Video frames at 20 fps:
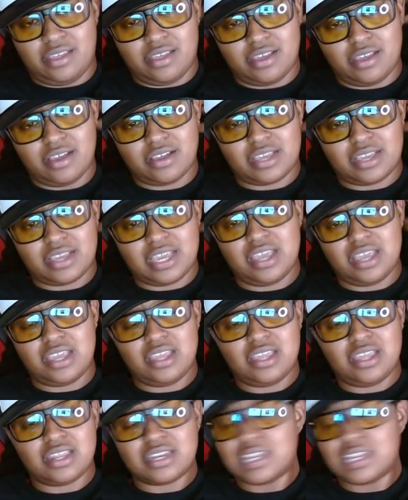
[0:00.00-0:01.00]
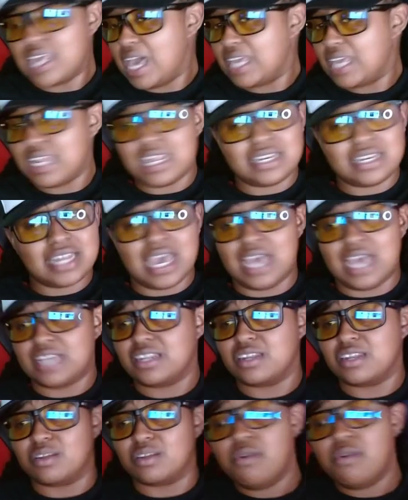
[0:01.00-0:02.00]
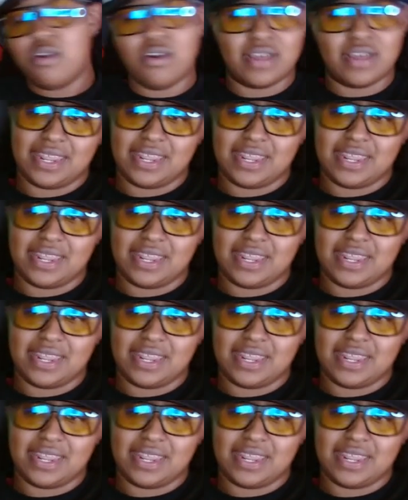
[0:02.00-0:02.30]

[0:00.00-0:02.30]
Okay? Not at 9 in the morning.